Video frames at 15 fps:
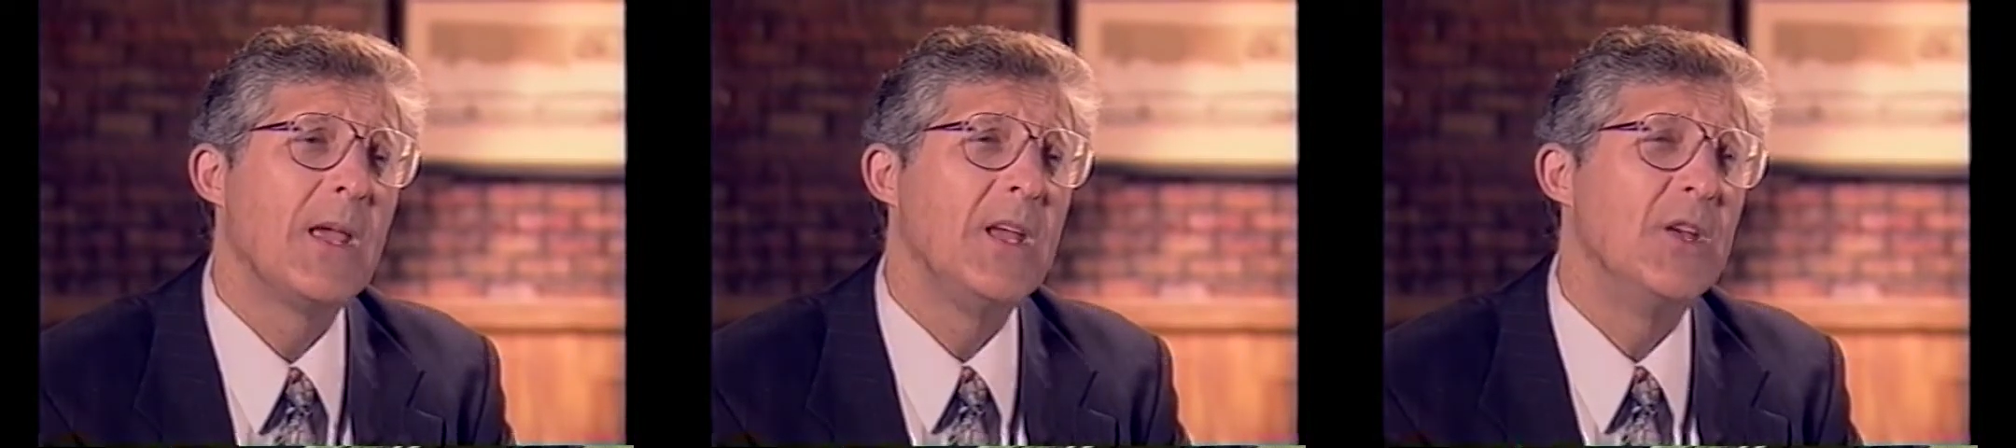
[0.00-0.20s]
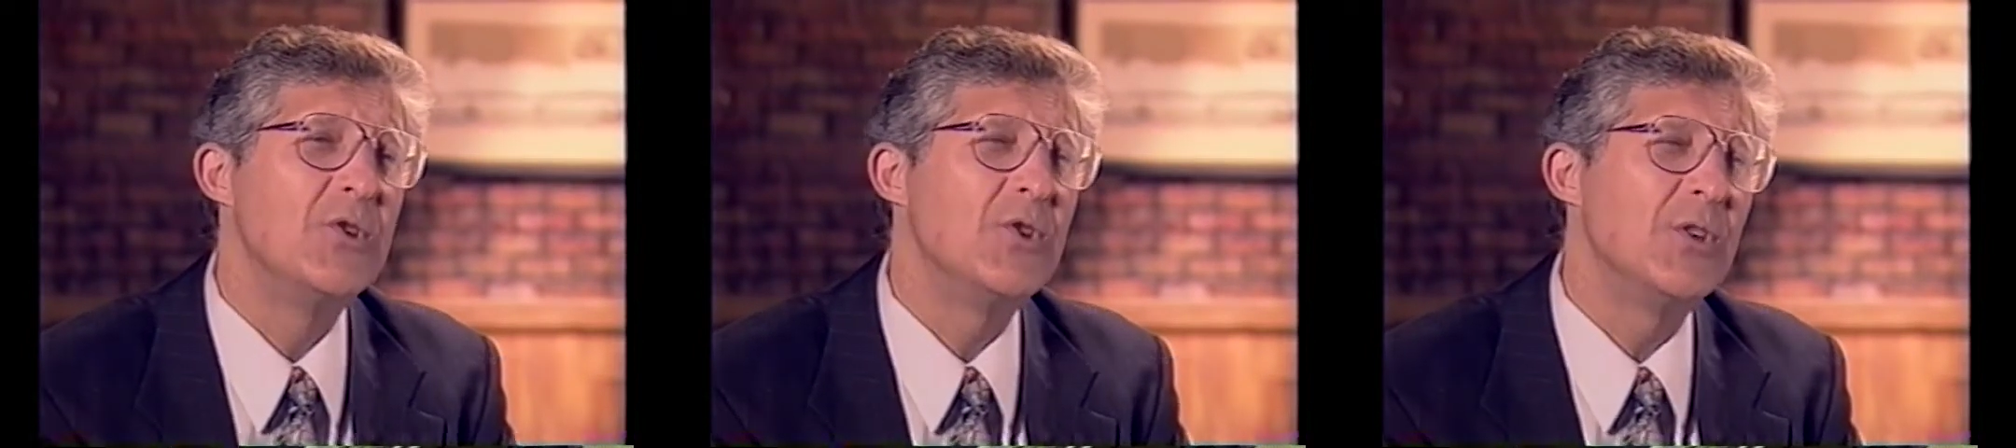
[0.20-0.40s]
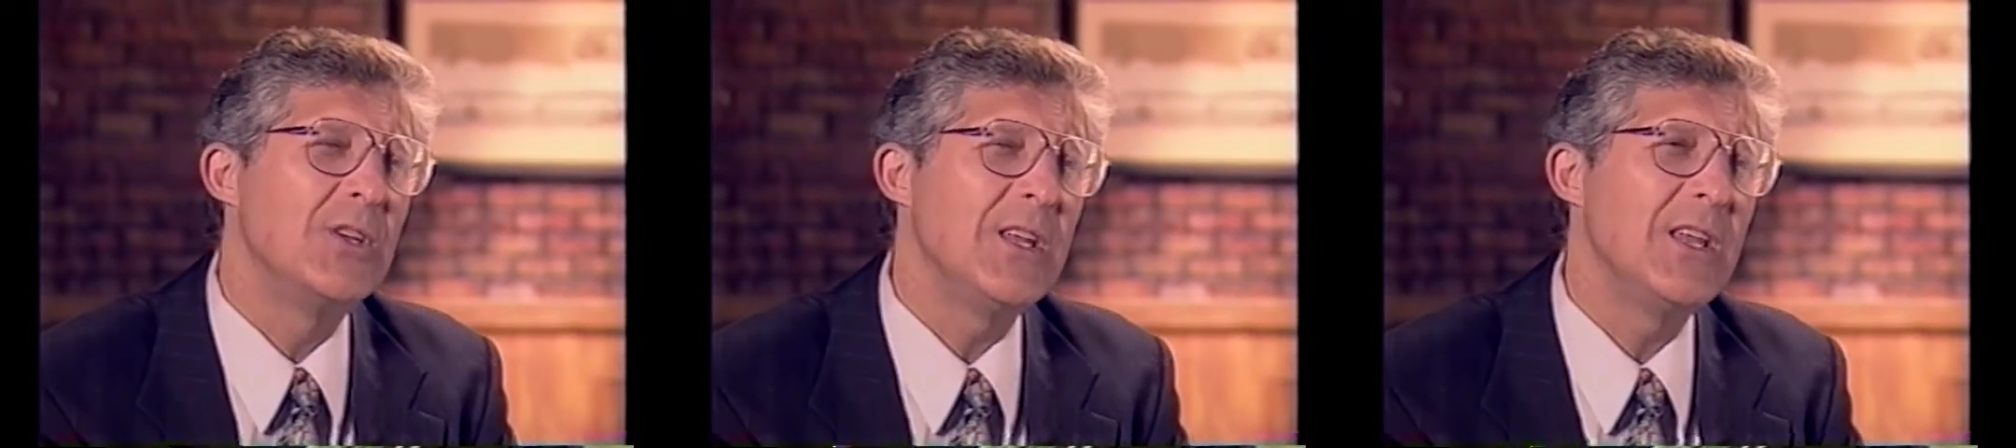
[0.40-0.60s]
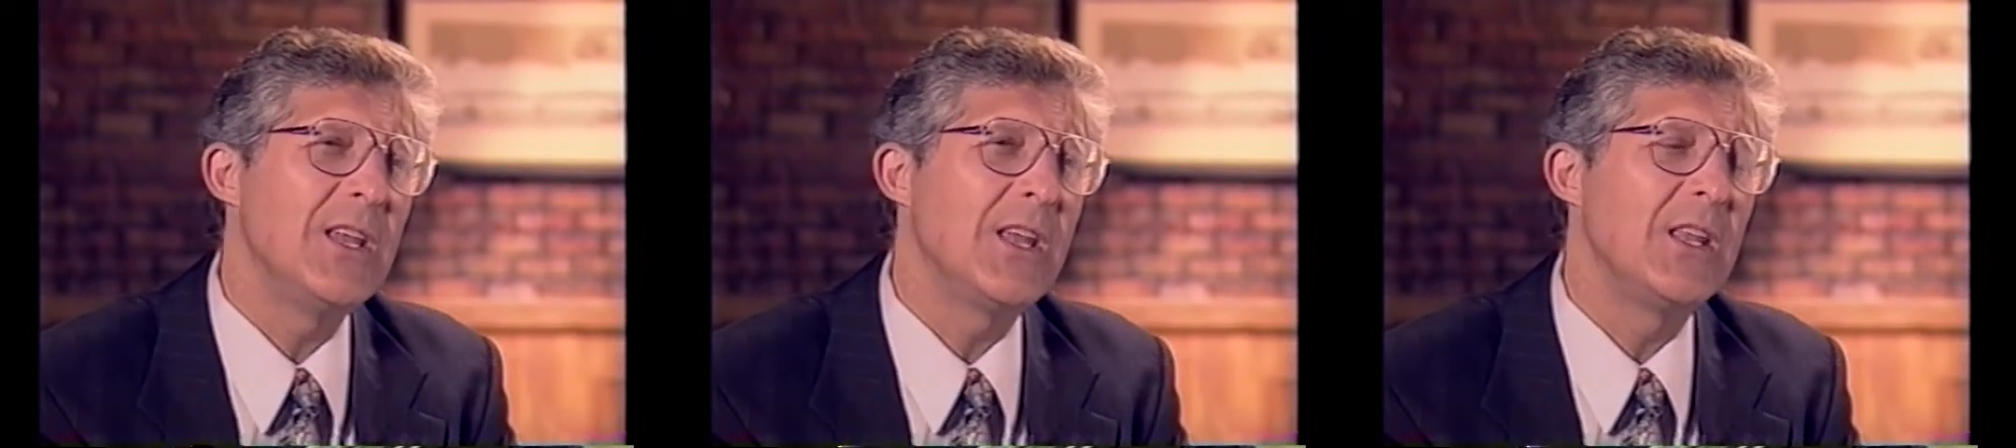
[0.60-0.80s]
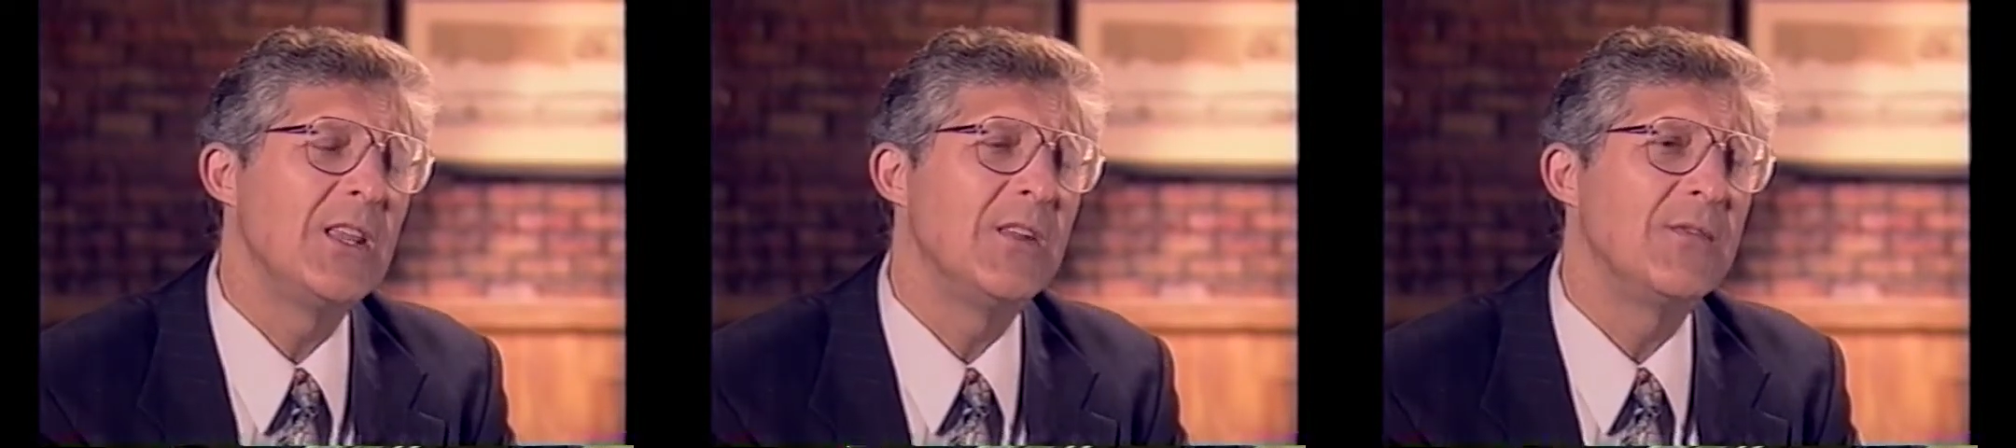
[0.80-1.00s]
is
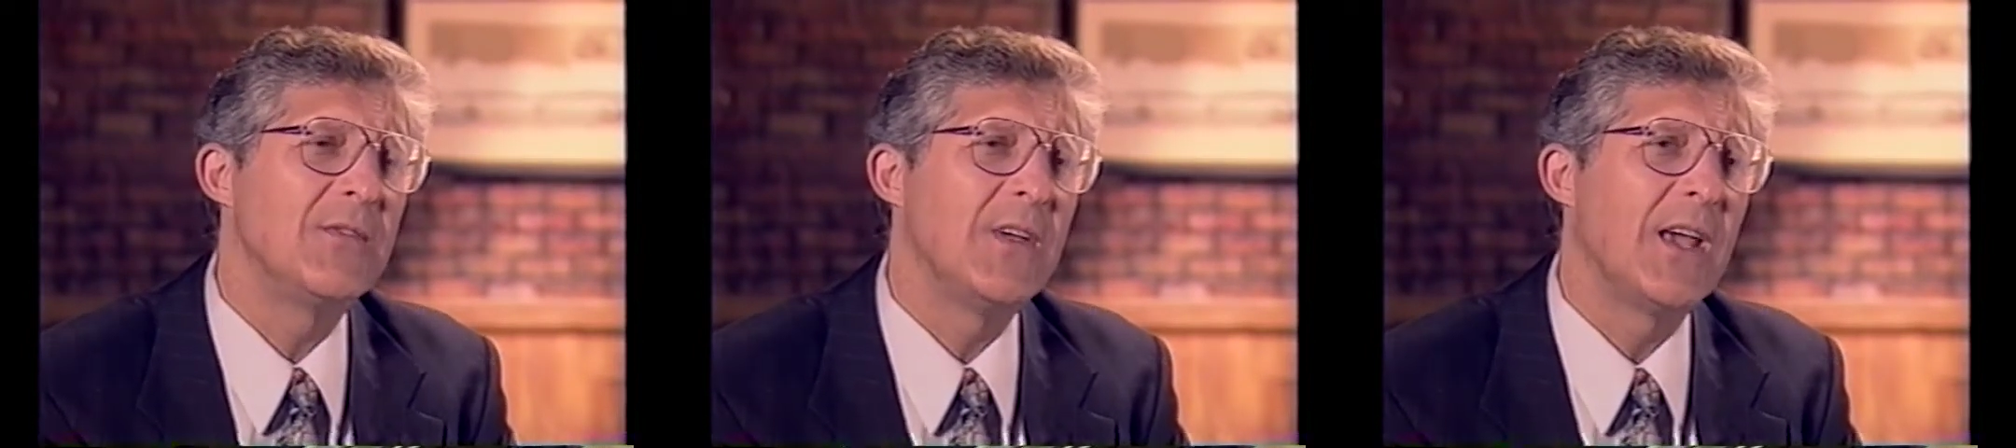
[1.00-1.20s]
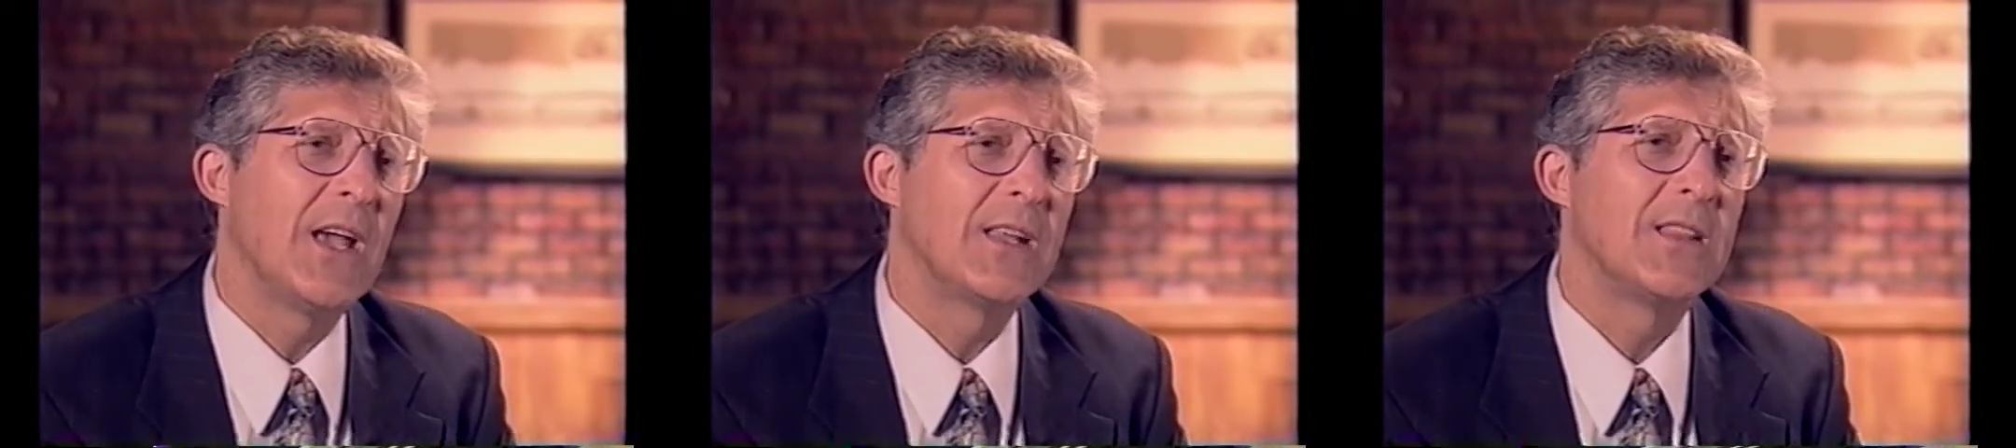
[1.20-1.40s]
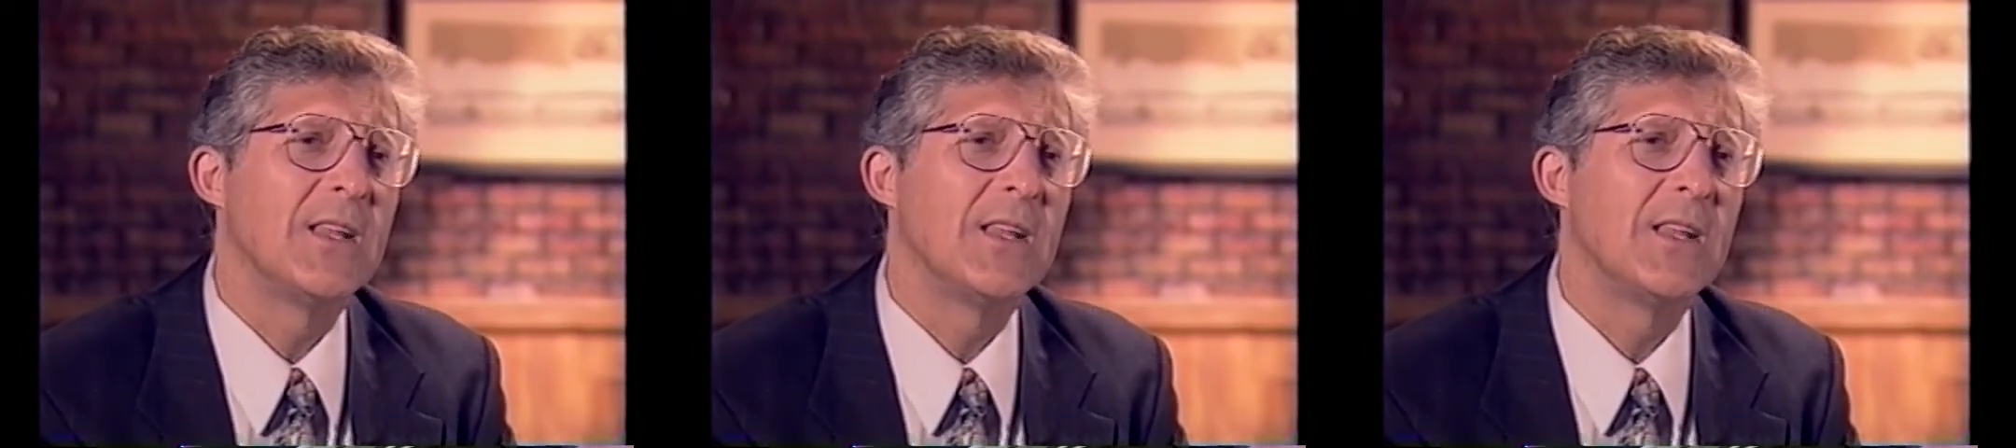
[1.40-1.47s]
unique in the fact